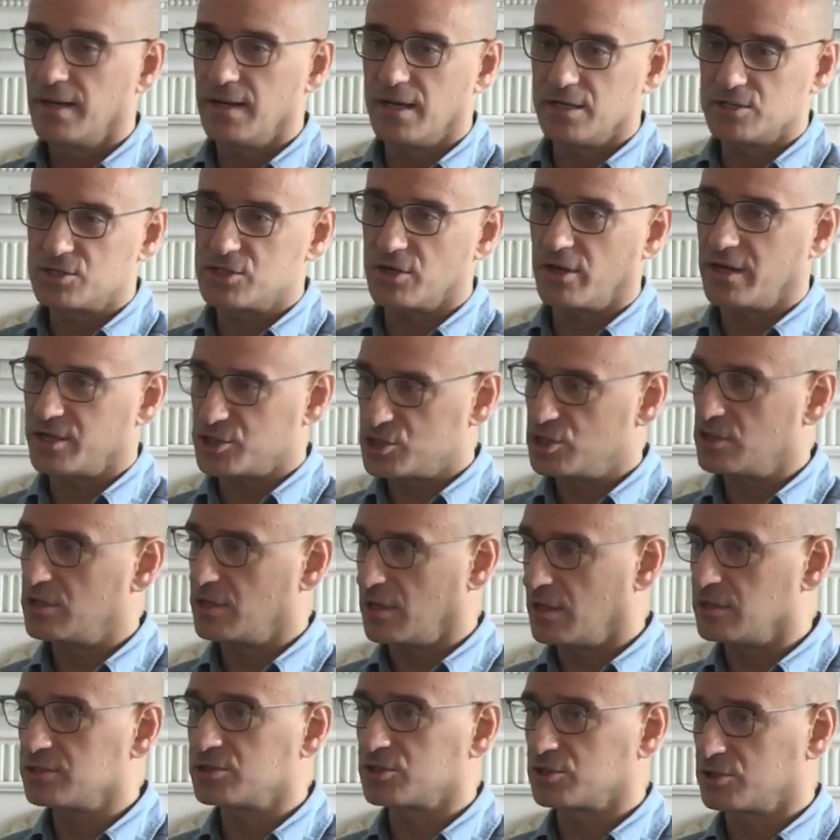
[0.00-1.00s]
And so actually
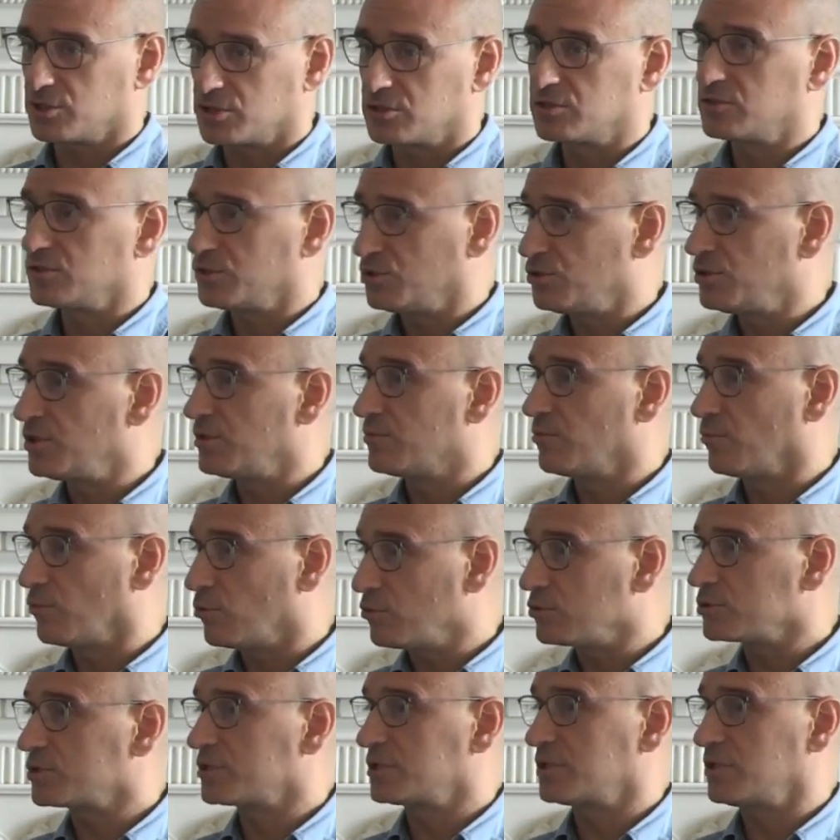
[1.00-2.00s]
the answer is you need
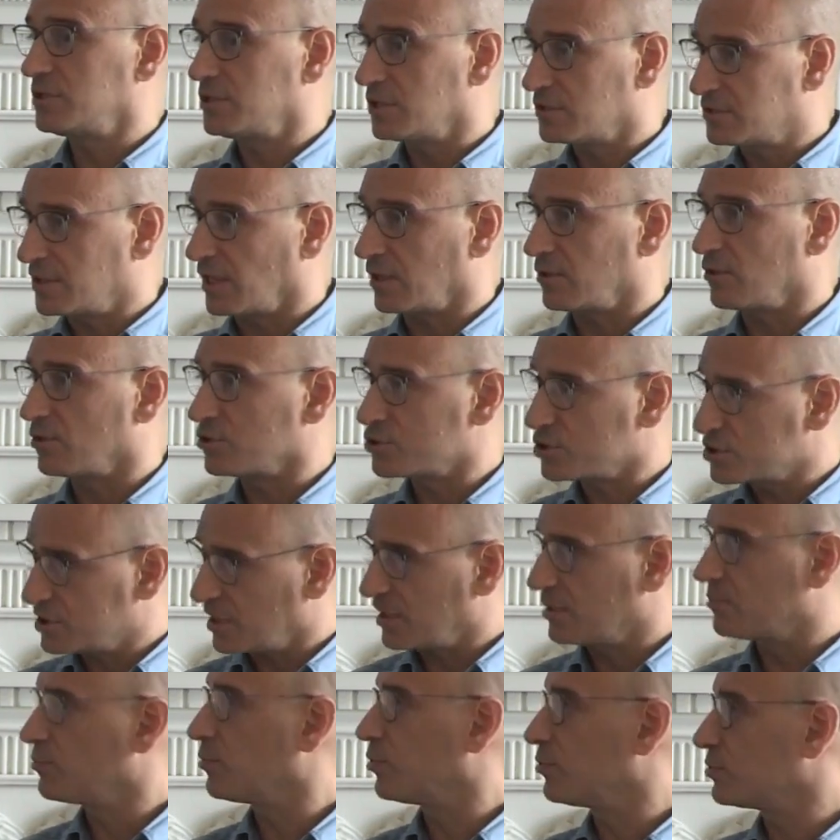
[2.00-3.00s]
more senior
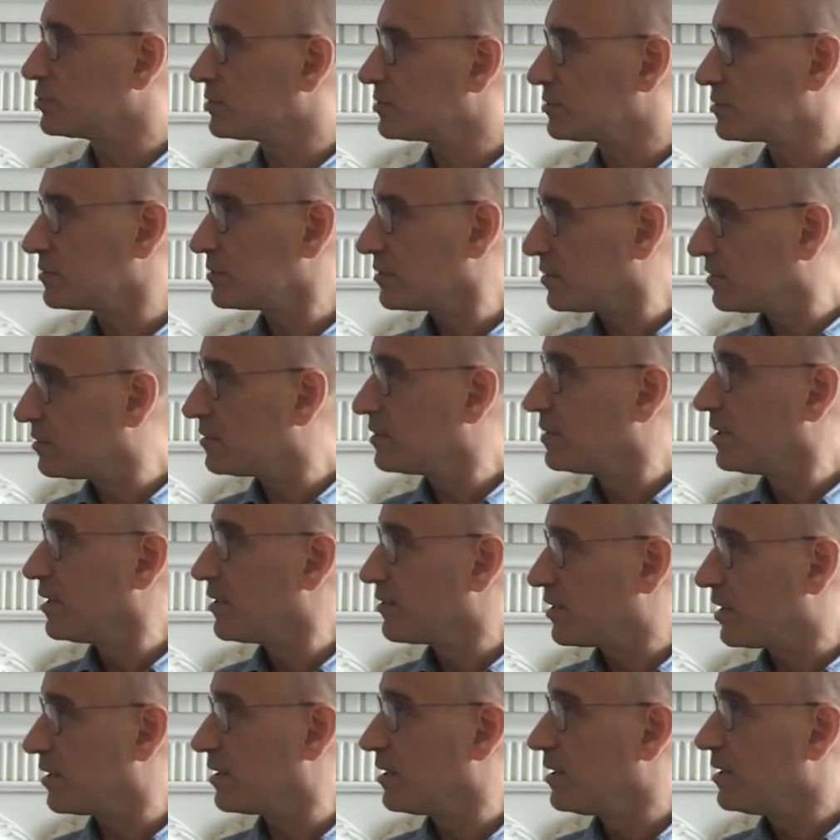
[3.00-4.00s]
technologists in boards,
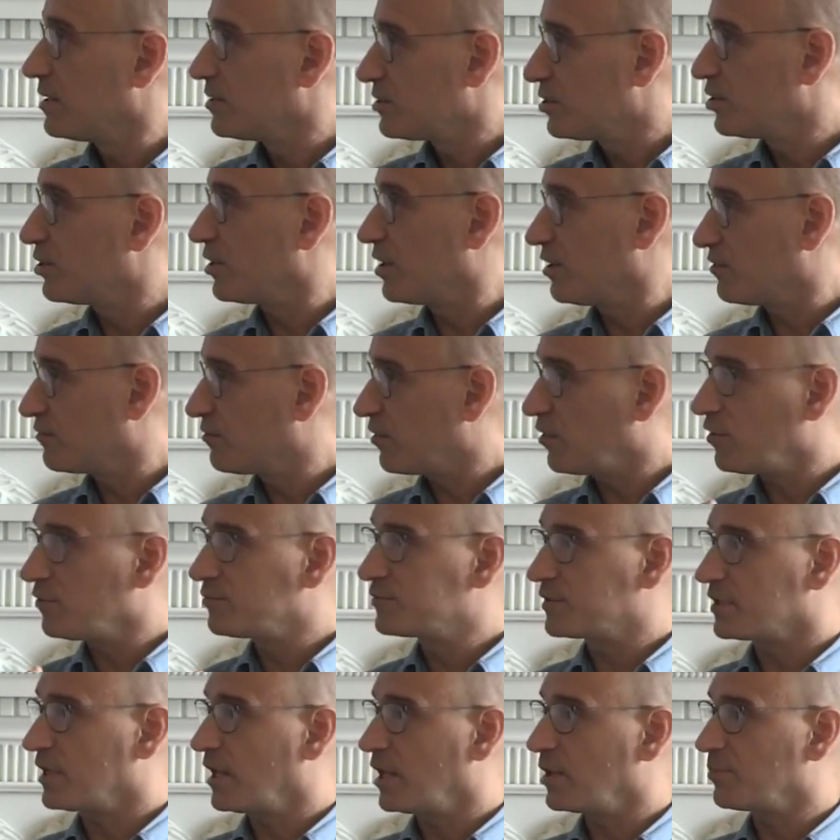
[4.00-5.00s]

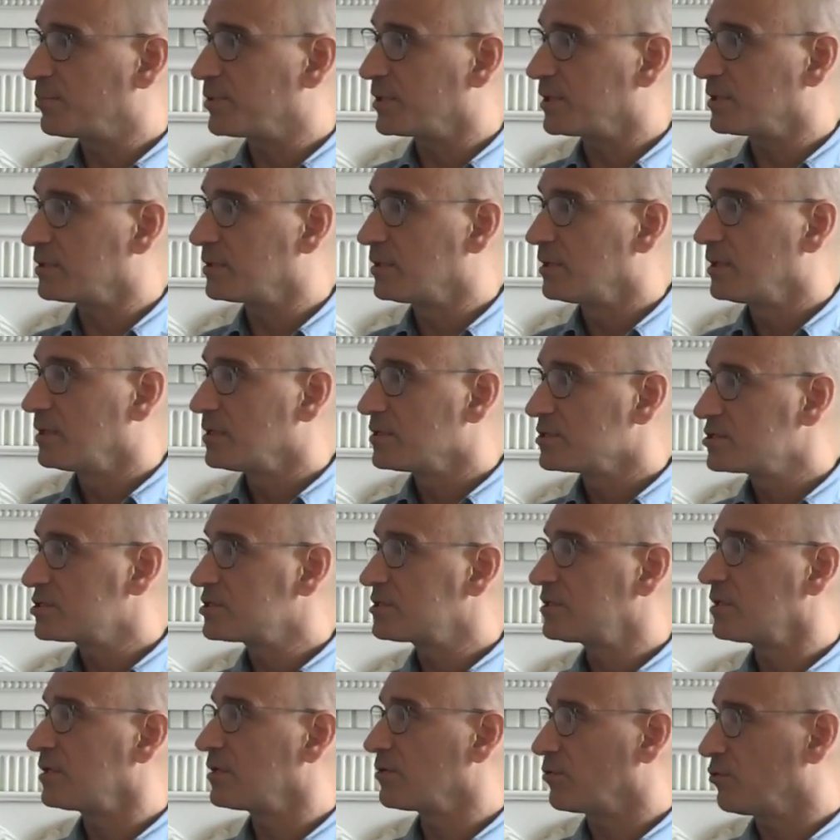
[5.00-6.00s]
involved in helping
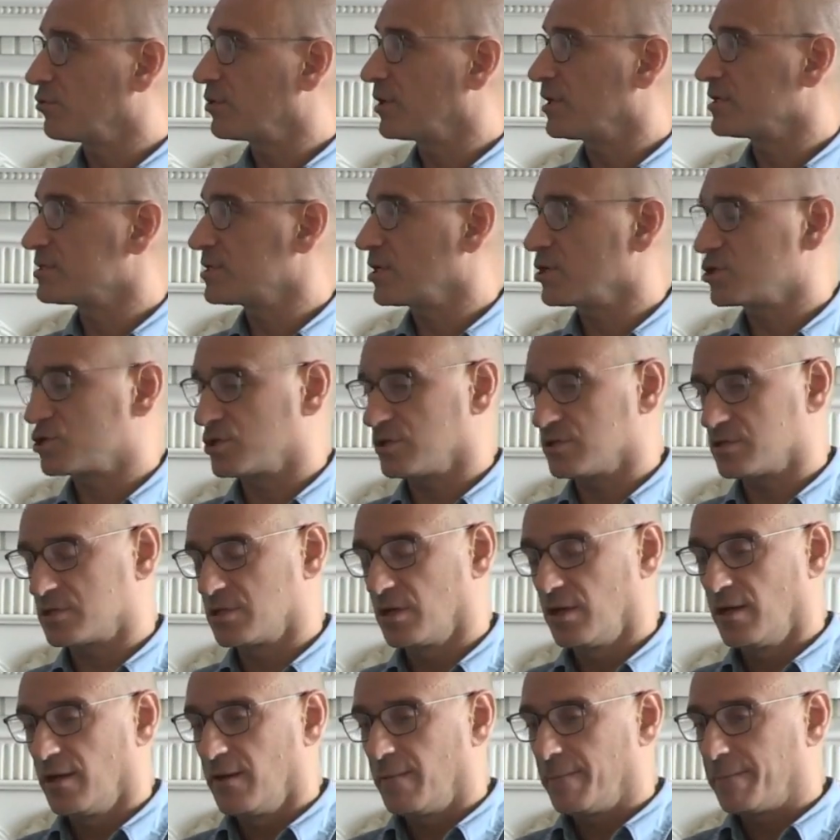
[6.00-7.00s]
steer
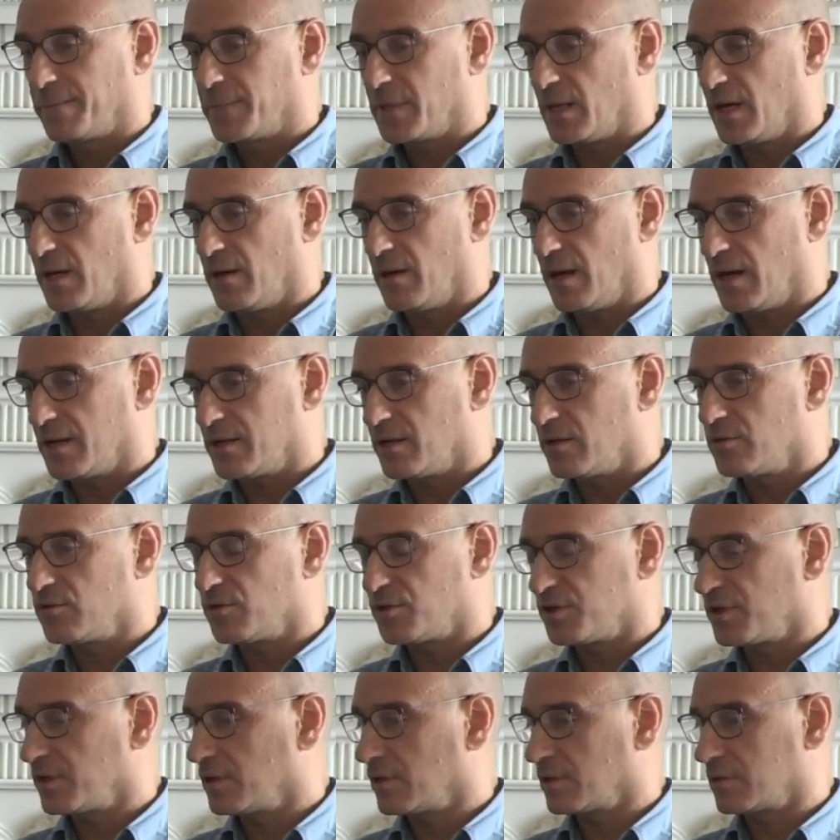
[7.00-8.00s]
organizations. I
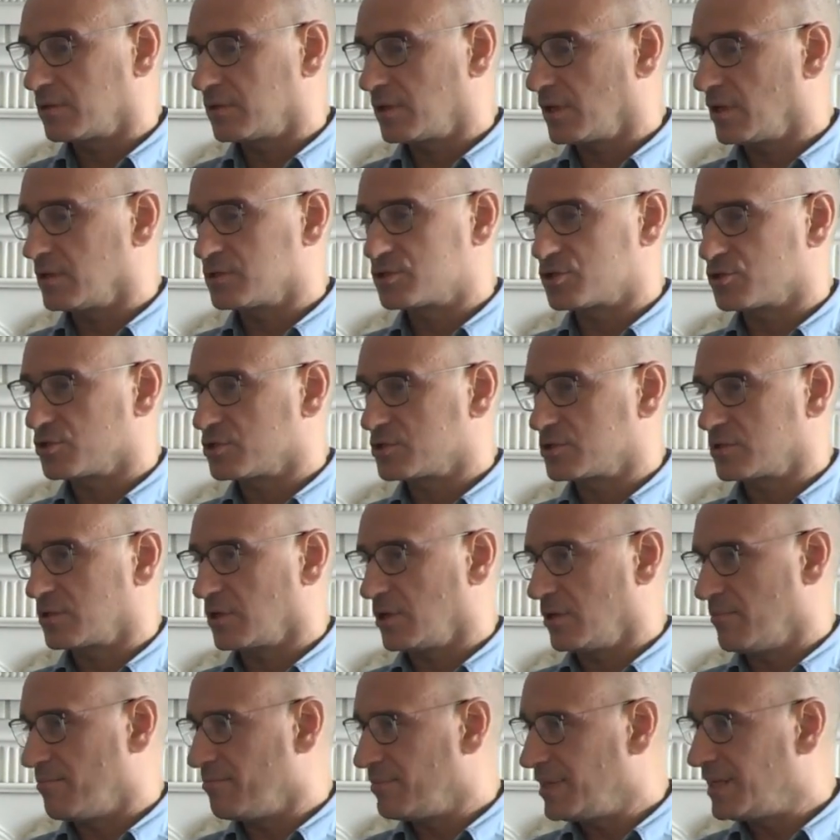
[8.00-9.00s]
don't think the answer is
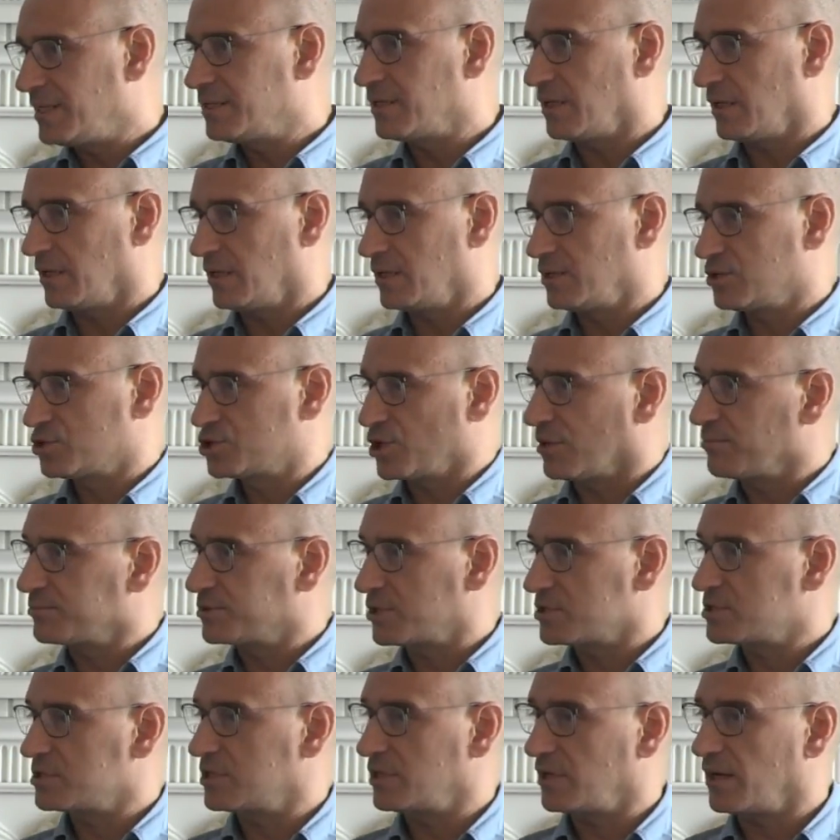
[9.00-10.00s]
immediately
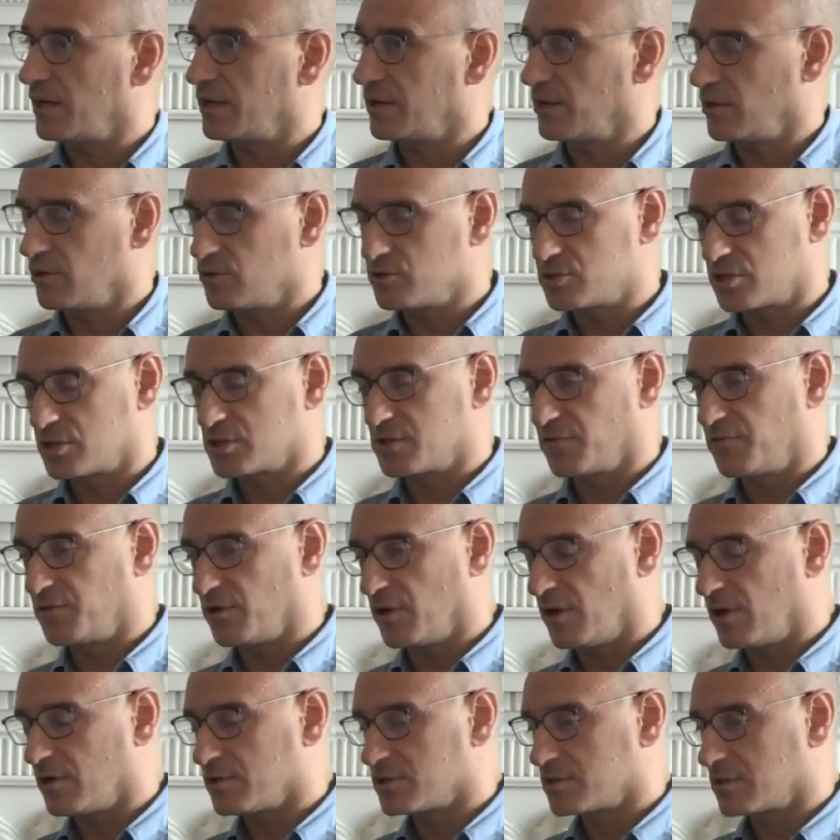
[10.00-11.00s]
jump to CIOs, because if
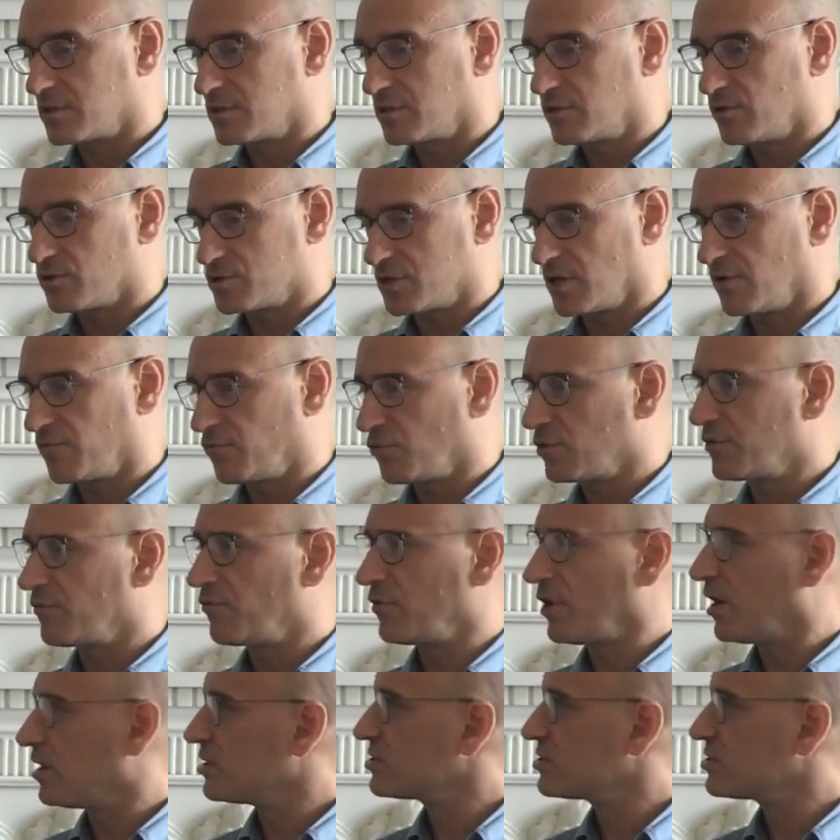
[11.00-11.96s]
you ask yourself, what have we